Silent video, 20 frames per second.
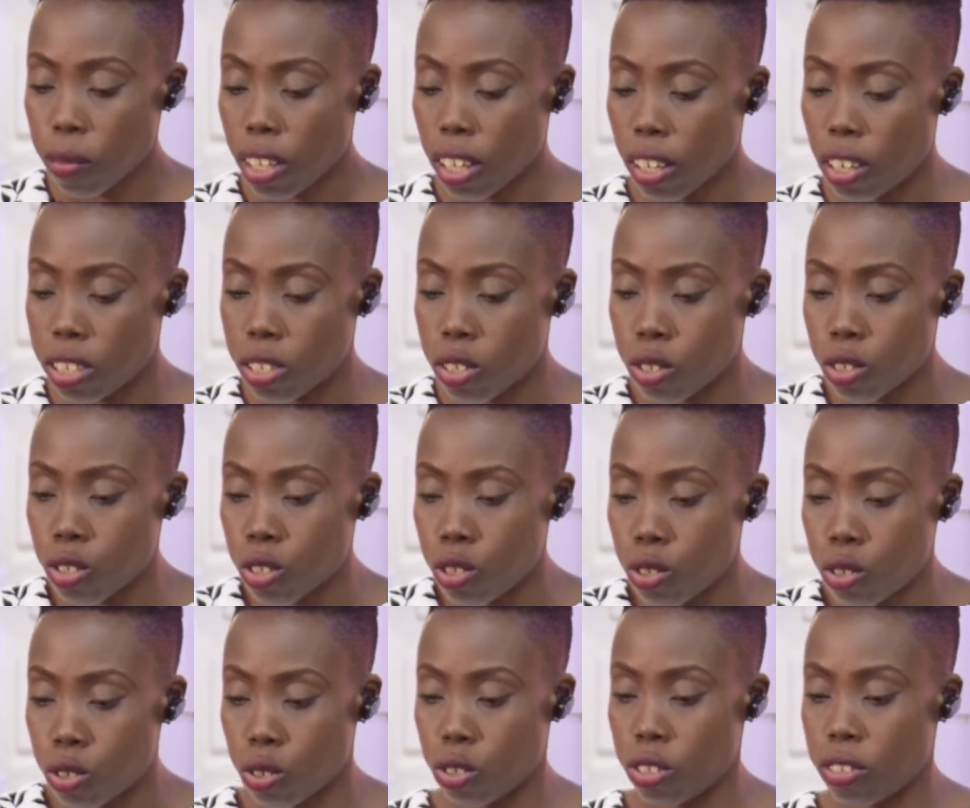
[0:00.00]
gotten
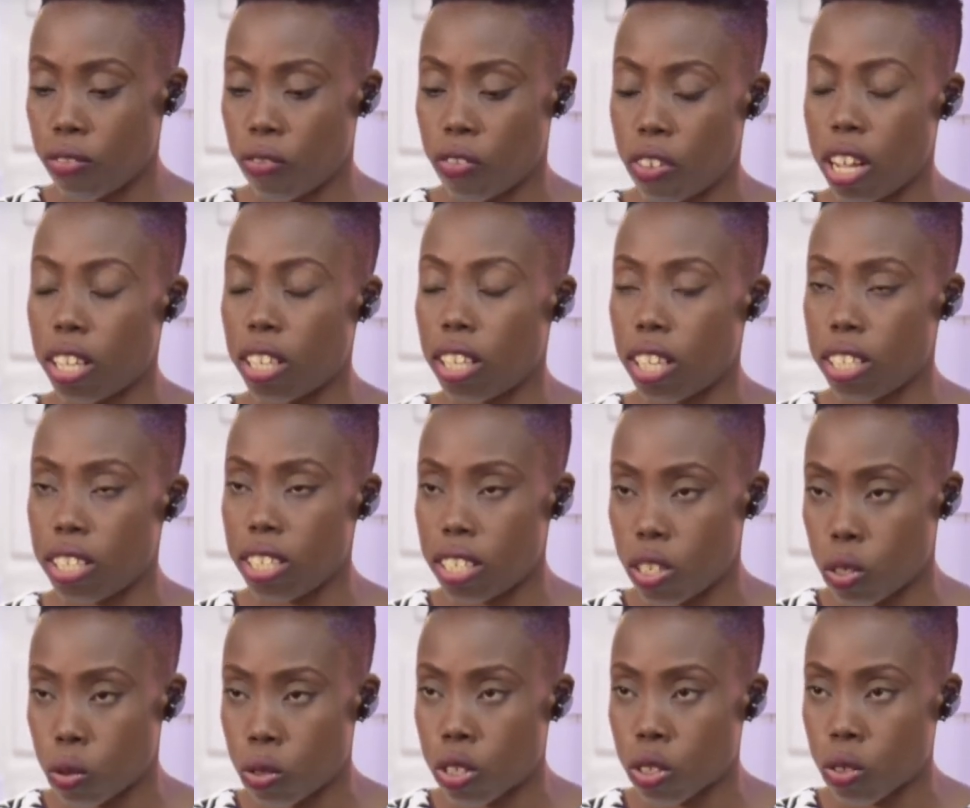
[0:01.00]
used to the fact that this
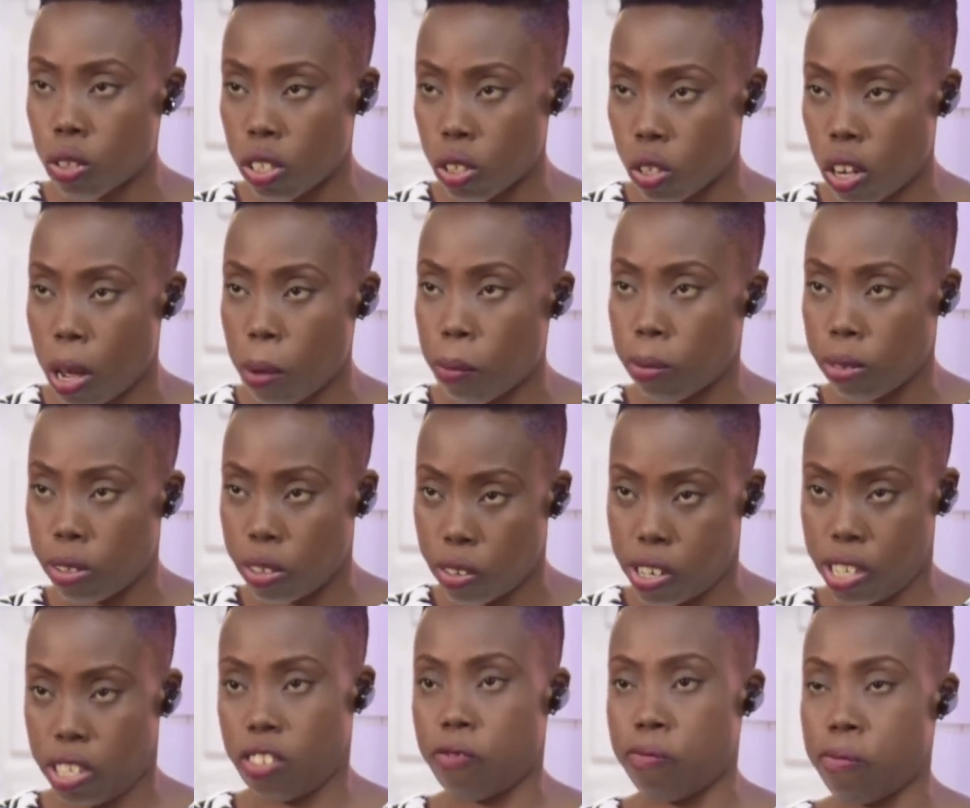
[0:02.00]
is what's going to happen the
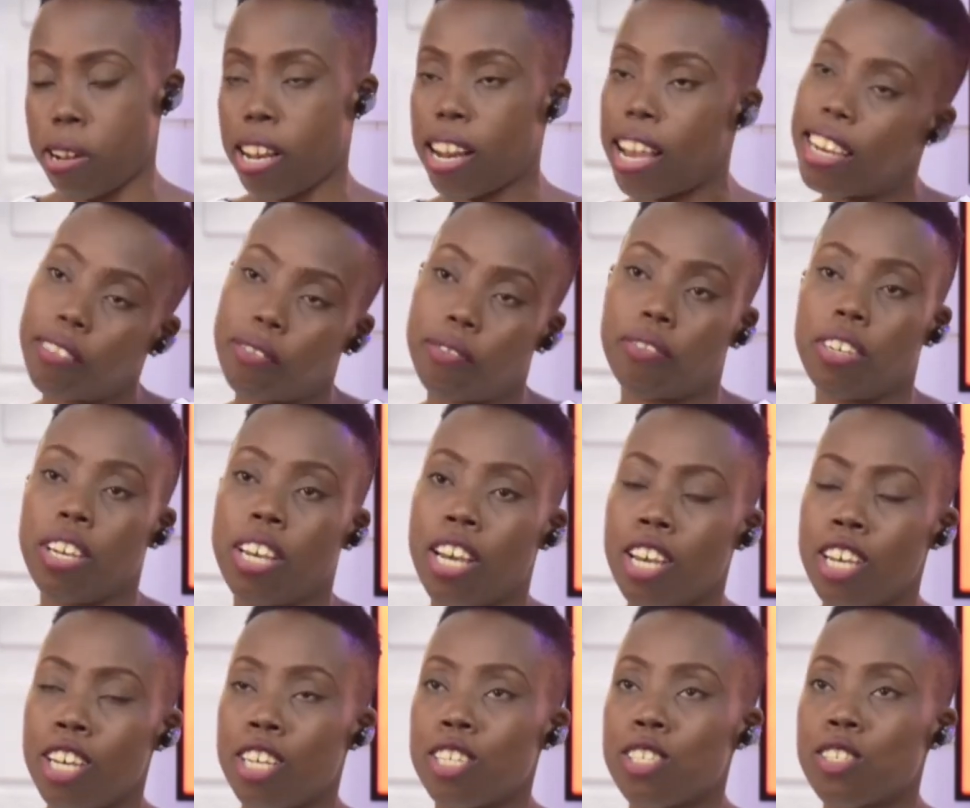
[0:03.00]
rest of my life.
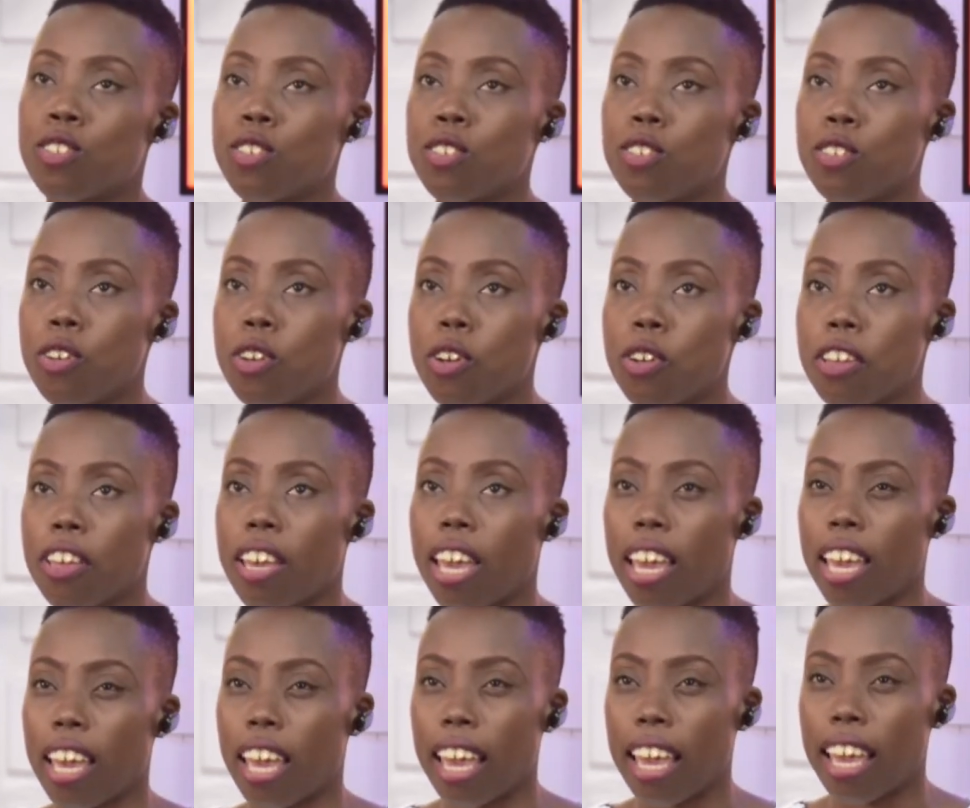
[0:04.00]
So
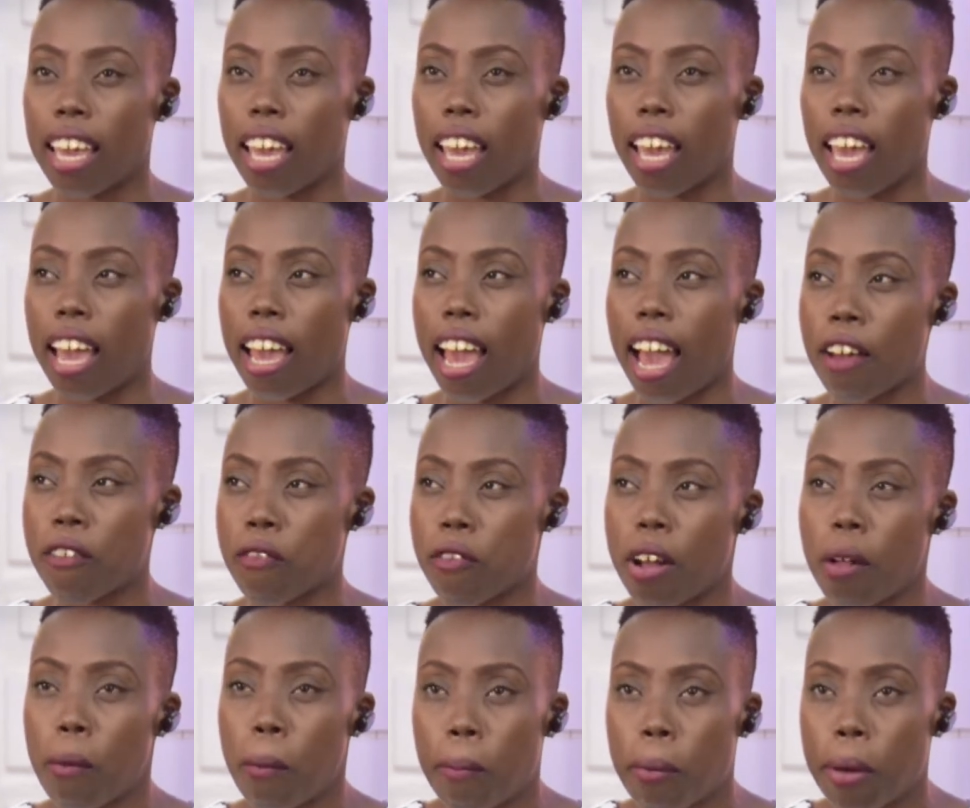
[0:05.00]
I
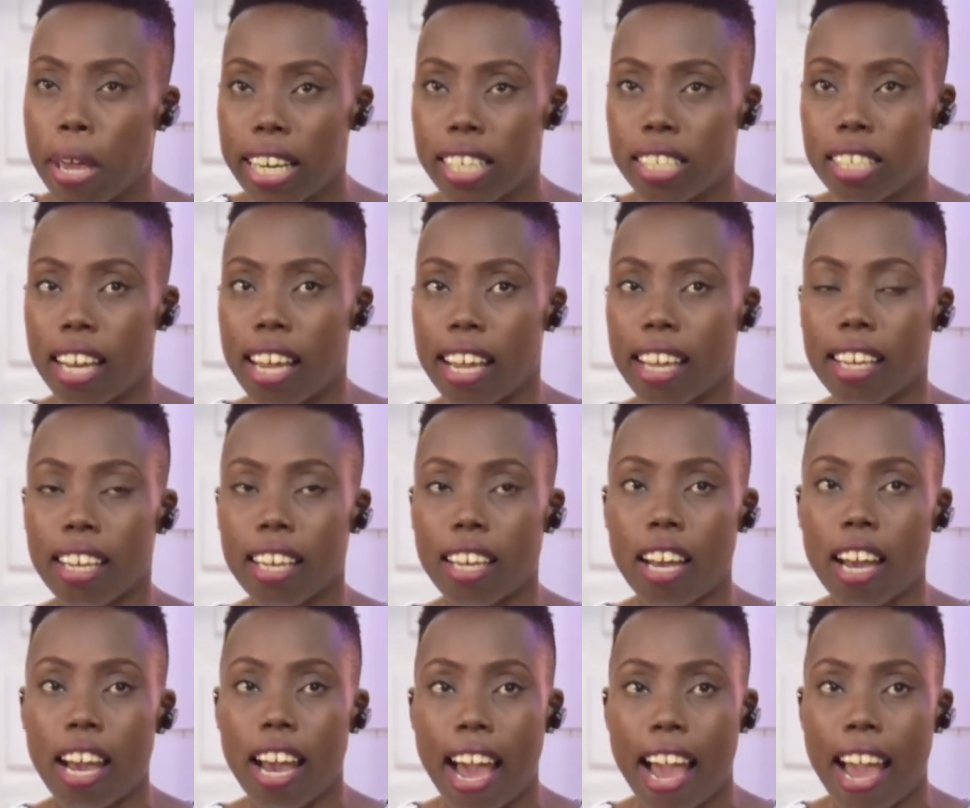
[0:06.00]
felt pain, like
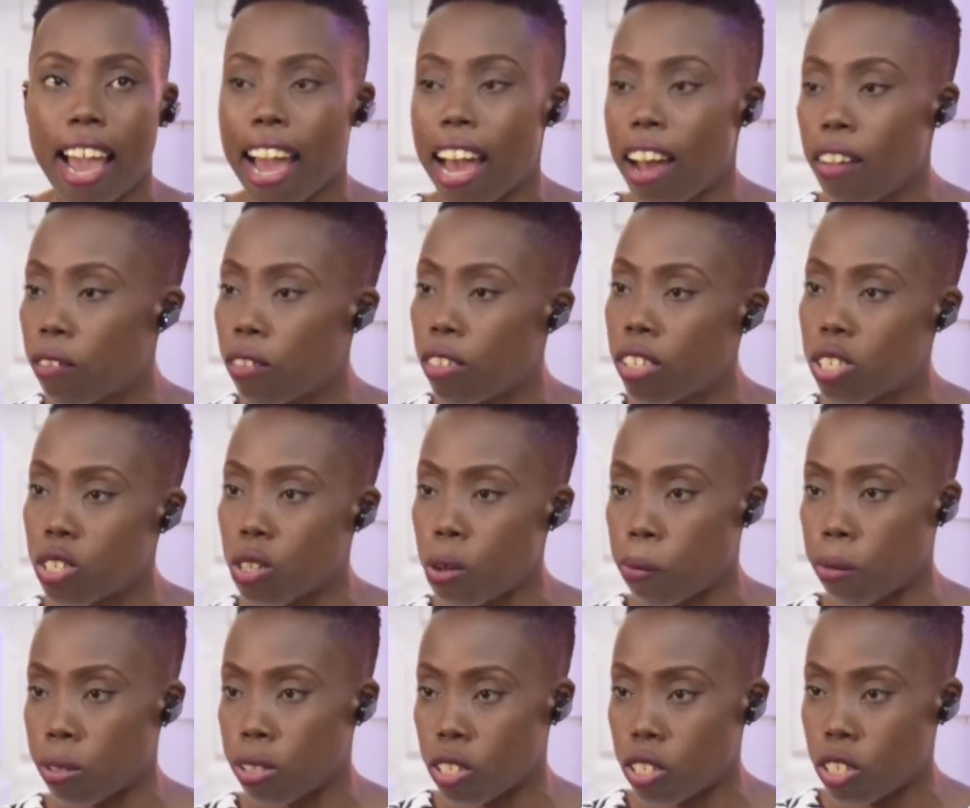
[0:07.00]
I have this
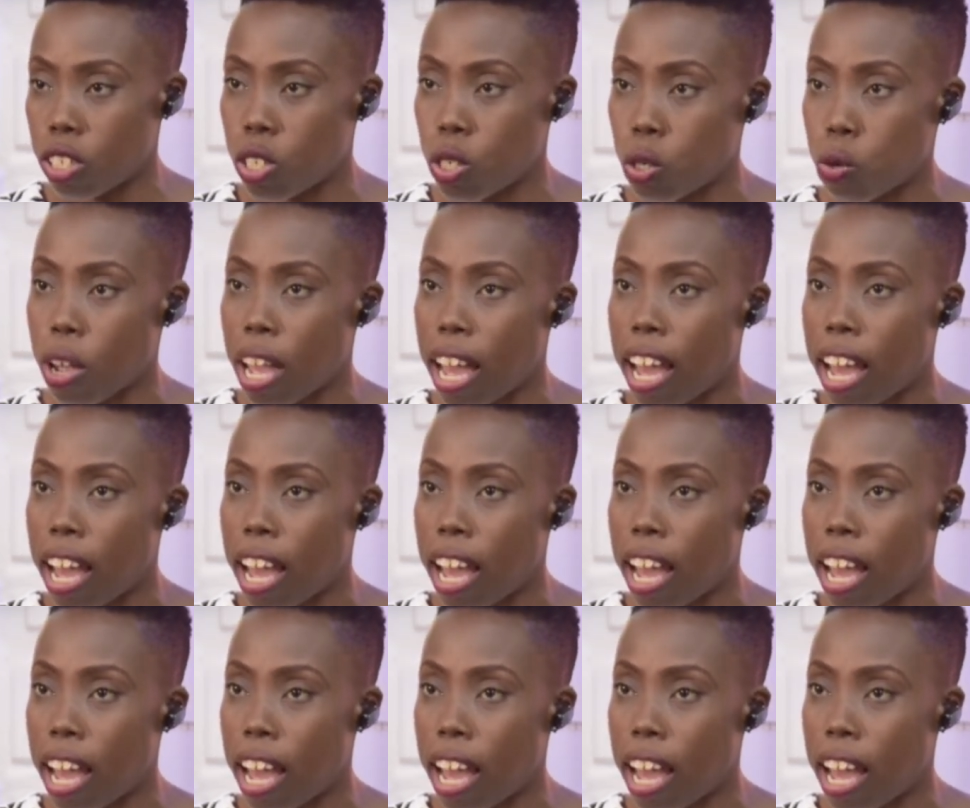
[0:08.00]
opportunity.